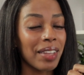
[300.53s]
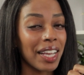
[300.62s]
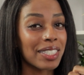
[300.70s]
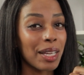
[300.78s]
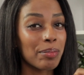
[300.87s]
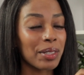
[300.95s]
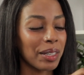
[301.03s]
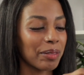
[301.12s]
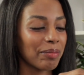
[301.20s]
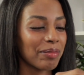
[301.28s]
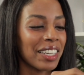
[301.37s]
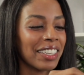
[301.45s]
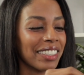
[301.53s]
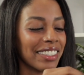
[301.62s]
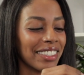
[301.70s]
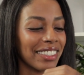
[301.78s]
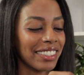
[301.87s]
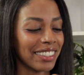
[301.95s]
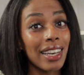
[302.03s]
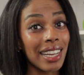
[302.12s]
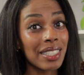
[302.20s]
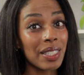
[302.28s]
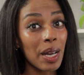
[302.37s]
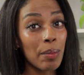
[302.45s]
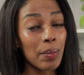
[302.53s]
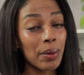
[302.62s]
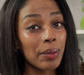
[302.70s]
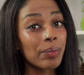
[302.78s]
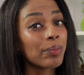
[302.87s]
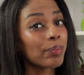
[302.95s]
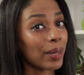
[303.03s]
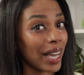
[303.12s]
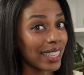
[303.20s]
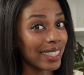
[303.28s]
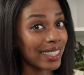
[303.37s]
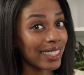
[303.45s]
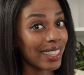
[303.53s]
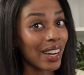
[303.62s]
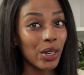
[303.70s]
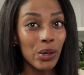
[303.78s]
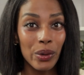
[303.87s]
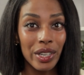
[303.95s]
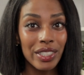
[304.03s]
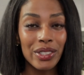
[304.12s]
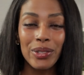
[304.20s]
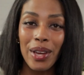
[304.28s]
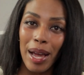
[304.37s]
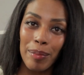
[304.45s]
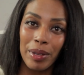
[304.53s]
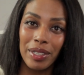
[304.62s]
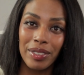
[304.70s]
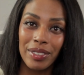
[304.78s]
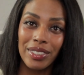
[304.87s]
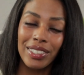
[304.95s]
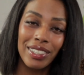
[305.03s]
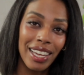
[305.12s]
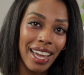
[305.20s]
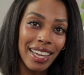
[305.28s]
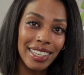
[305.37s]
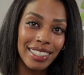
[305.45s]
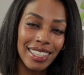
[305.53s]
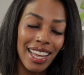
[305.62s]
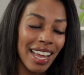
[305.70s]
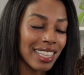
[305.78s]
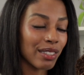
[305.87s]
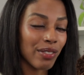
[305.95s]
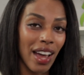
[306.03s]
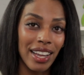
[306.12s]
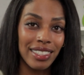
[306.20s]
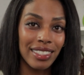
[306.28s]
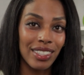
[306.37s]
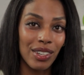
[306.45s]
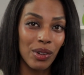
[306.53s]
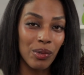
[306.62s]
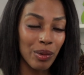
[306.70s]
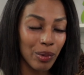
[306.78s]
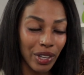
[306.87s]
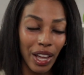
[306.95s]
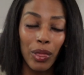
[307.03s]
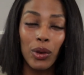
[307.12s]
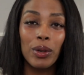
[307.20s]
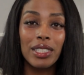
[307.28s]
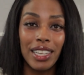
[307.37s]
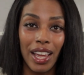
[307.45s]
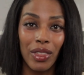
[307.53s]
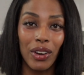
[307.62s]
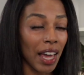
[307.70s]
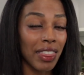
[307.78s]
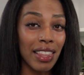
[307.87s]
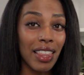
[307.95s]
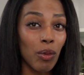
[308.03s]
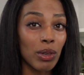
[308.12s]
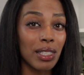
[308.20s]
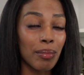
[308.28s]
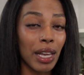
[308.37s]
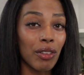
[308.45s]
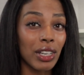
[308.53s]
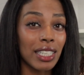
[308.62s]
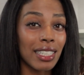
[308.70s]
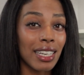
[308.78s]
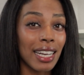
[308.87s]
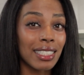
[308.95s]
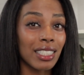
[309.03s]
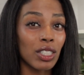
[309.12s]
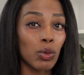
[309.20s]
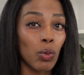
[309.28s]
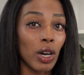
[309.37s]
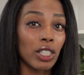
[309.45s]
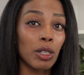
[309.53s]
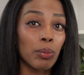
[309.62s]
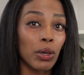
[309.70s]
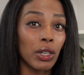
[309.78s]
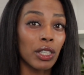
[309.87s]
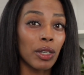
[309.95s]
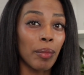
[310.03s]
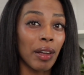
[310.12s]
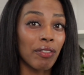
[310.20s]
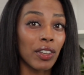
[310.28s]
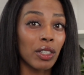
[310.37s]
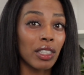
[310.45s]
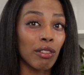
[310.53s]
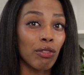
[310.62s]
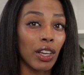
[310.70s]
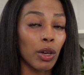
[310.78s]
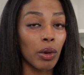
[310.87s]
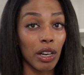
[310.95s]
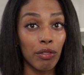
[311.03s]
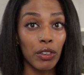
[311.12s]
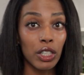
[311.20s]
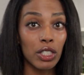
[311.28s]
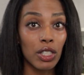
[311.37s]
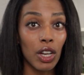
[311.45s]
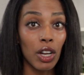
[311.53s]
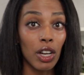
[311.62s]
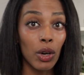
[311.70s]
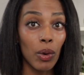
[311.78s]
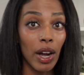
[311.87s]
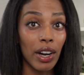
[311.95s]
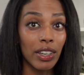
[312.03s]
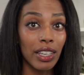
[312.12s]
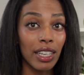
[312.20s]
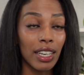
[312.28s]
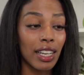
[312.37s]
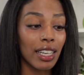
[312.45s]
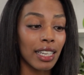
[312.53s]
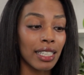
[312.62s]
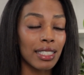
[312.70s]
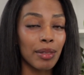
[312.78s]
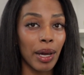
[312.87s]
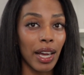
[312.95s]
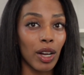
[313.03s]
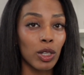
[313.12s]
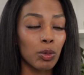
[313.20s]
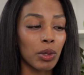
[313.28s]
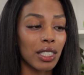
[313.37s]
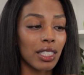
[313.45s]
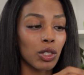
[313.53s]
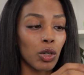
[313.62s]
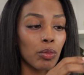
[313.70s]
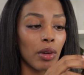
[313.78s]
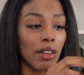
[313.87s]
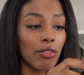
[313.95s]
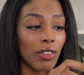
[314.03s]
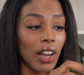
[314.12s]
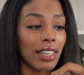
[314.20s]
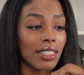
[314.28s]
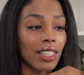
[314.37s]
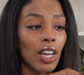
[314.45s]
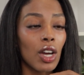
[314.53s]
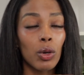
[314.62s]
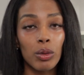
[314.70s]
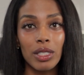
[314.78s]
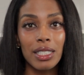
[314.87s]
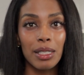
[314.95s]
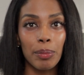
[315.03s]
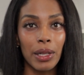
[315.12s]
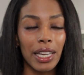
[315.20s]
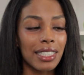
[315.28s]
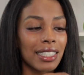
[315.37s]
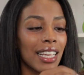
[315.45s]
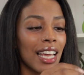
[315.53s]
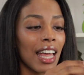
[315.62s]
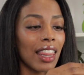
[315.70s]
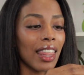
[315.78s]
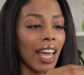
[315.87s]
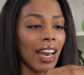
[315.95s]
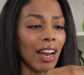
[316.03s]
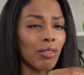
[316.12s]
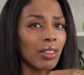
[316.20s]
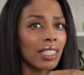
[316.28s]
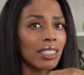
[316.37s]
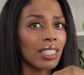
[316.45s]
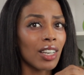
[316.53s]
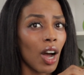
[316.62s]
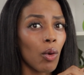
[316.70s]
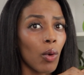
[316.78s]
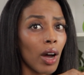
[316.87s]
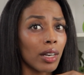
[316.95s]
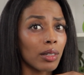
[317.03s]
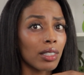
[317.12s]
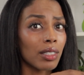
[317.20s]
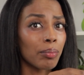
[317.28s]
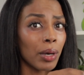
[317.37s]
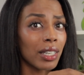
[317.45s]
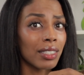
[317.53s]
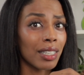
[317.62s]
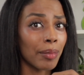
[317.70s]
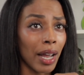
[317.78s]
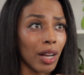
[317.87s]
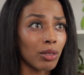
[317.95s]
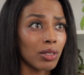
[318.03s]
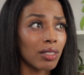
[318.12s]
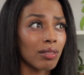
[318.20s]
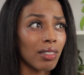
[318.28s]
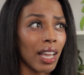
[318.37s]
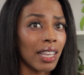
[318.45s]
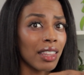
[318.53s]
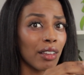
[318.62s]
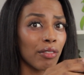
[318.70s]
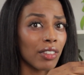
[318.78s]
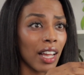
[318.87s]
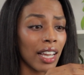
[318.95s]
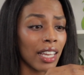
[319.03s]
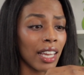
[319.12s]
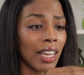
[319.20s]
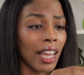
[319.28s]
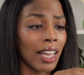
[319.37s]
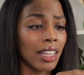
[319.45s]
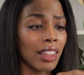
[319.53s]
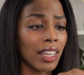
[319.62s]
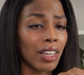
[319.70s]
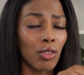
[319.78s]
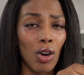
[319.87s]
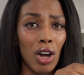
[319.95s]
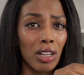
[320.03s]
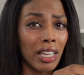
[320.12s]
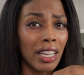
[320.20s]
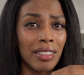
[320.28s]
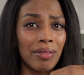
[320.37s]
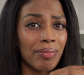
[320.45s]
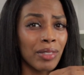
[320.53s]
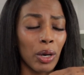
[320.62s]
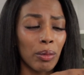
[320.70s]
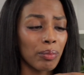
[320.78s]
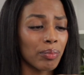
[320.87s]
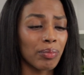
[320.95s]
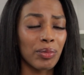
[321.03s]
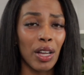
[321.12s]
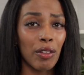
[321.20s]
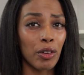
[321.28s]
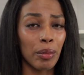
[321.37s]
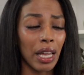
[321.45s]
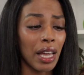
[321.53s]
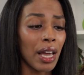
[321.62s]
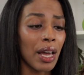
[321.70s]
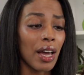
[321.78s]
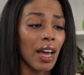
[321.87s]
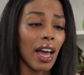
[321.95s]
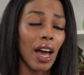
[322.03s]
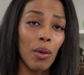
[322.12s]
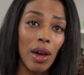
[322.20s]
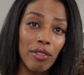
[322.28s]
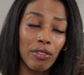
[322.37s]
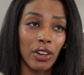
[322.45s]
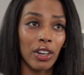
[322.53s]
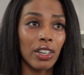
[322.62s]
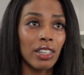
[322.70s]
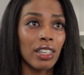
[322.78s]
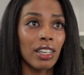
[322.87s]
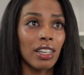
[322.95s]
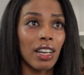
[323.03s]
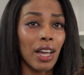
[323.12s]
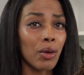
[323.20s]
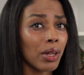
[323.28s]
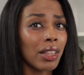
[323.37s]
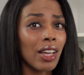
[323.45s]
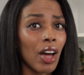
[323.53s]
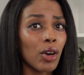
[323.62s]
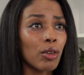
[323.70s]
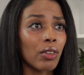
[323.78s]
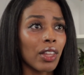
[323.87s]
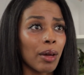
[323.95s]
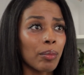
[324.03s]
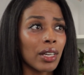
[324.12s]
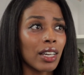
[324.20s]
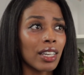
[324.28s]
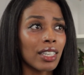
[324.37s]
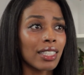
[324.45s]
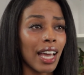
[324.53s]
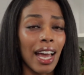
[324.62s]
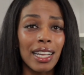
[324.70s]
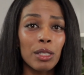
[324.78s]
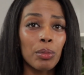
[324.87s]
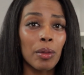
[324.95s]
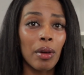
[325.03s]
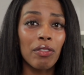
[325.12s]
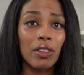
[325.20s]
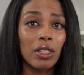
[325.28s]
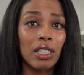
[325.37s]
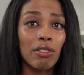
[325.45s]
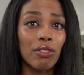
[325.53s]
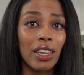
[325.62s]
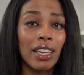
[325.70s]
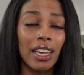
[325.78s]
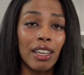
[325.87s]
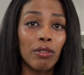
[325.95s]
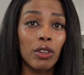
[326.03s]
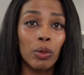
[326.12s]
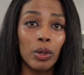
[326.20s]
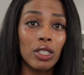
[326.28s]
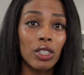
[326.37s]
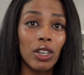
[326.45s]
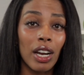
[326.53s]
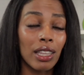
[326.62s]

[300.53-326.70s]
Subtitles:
Accept it. Next up, pests are going to happen, okay? It's fine. We will get through it together. I think that was the main reason I didn't want to put my fiddle leaf fig when I first acquired it into my house, because I told my friend who's into plants that I really did not want bugs in my house. Anything flying, anything crawling, no, not for me. However, I quickly got over that because I had to bring my fiddle leaf fig in for the winter.